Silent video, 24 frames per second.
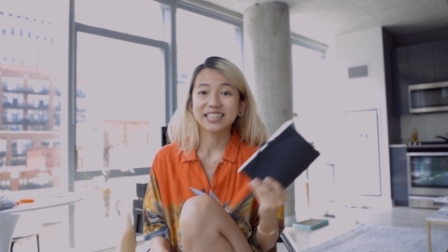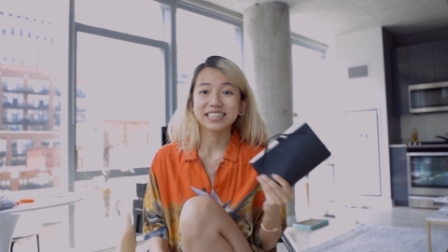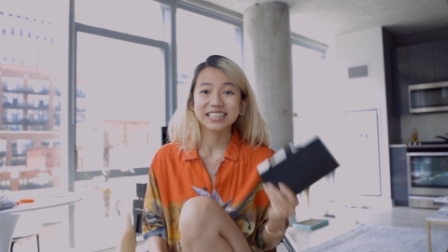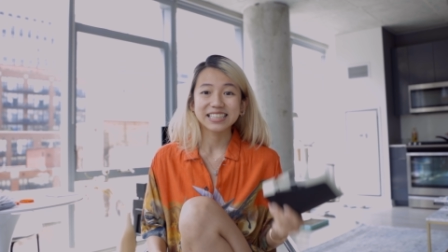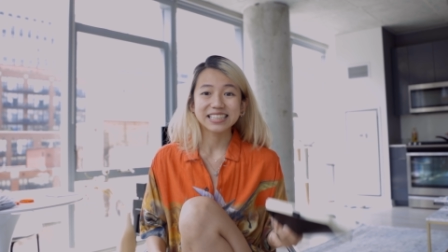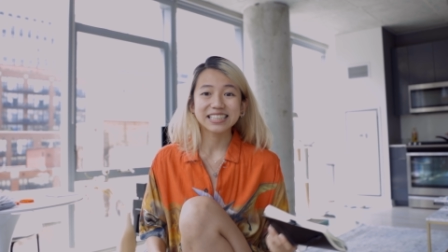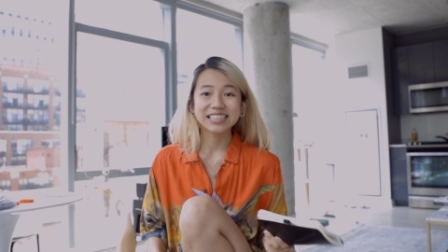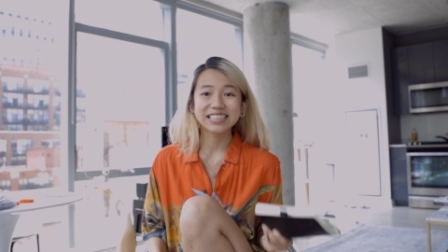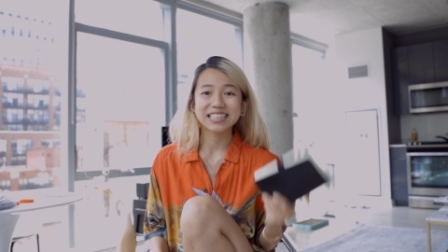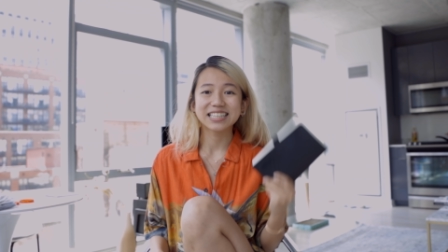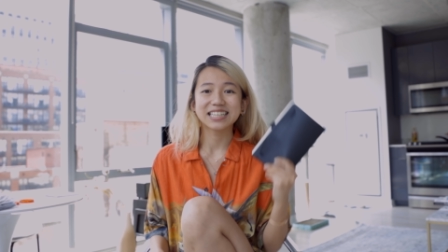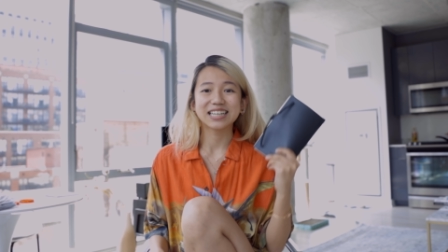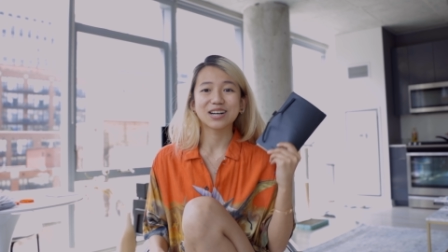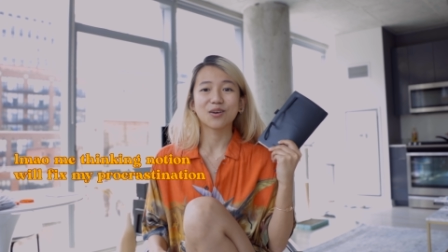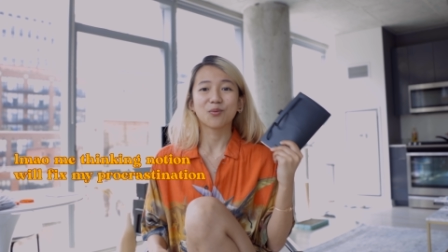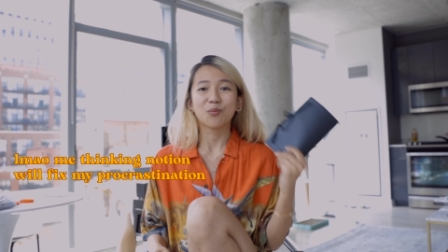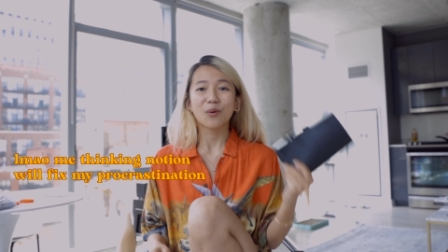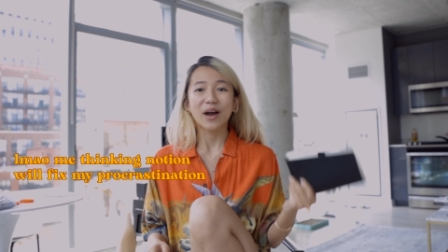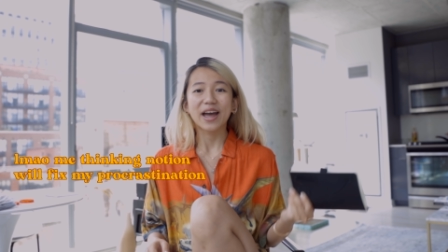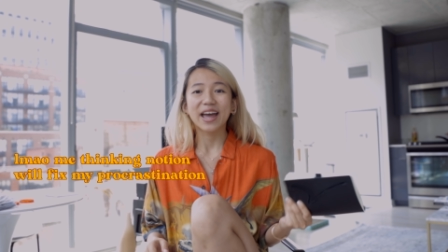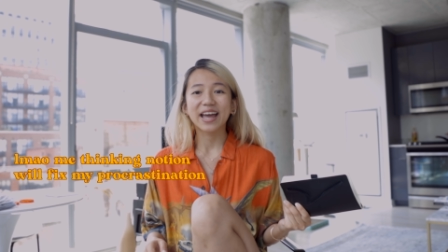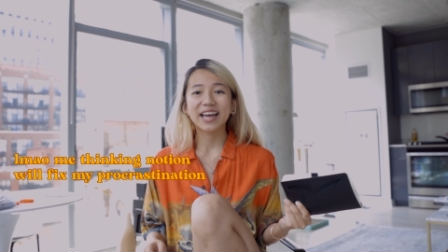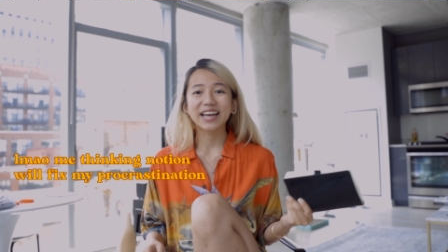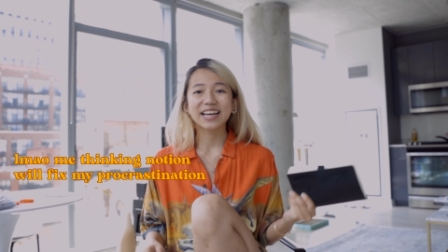need a
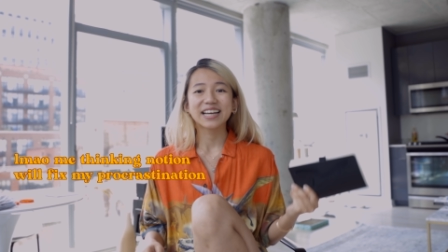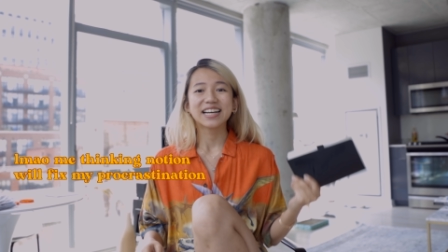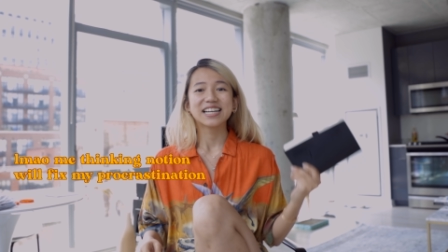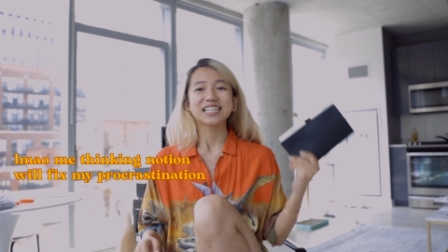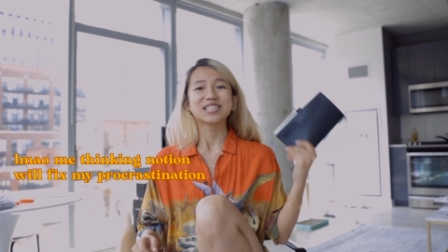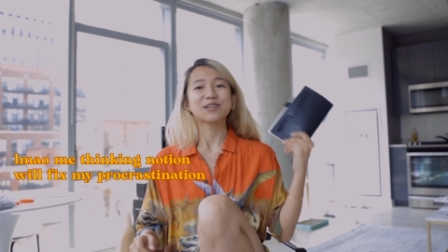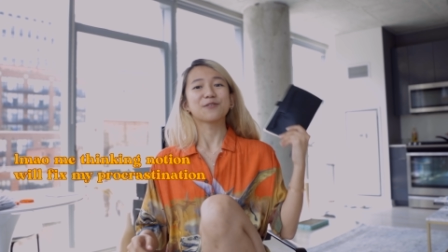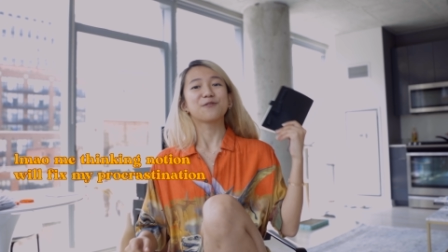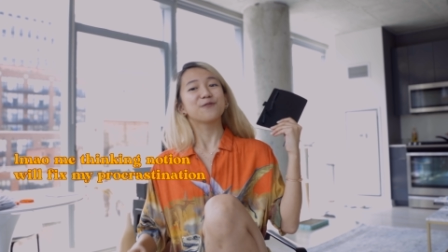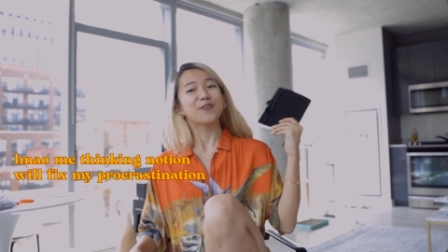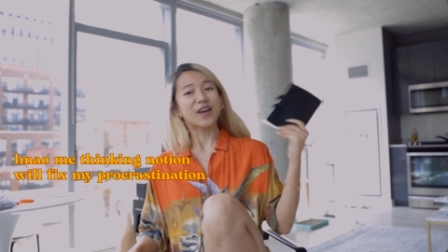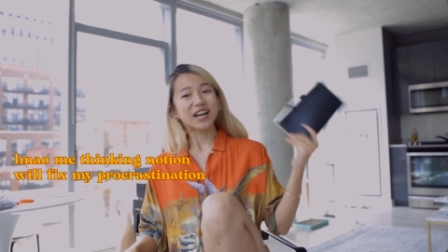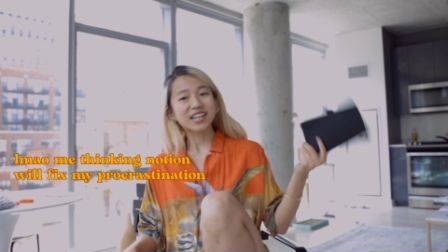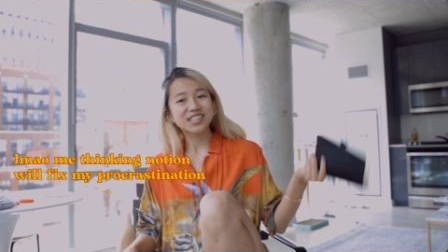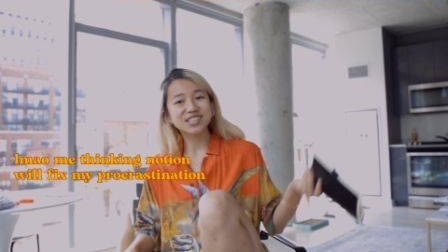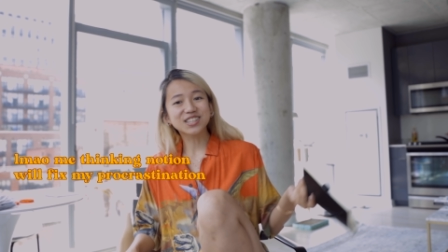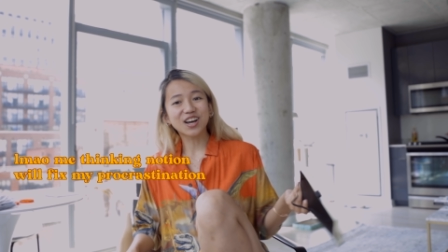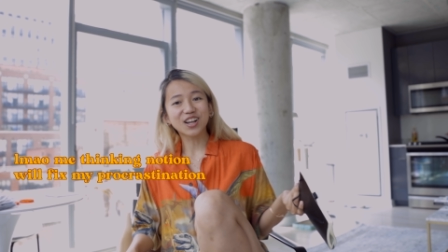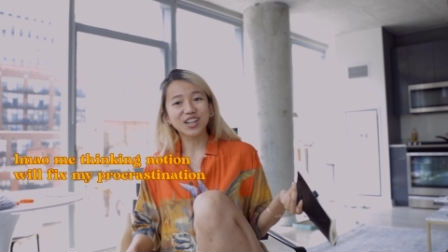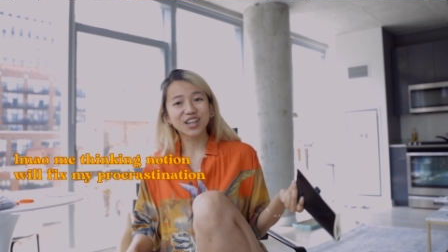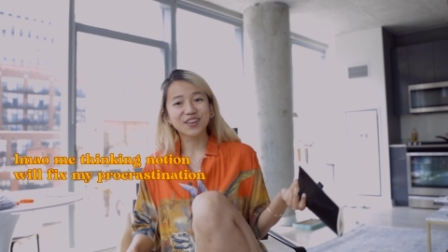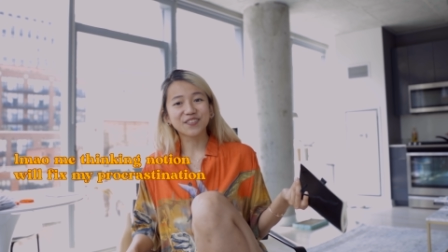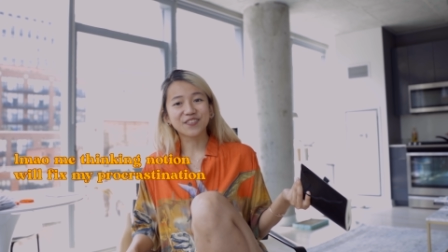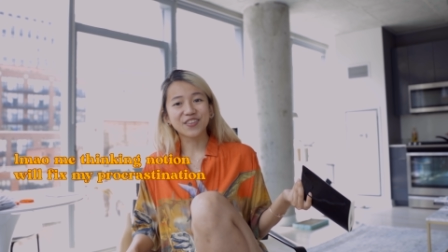way to fix
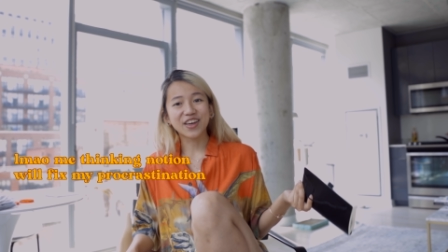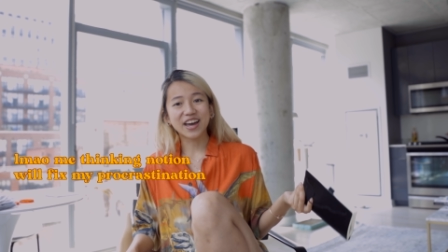all of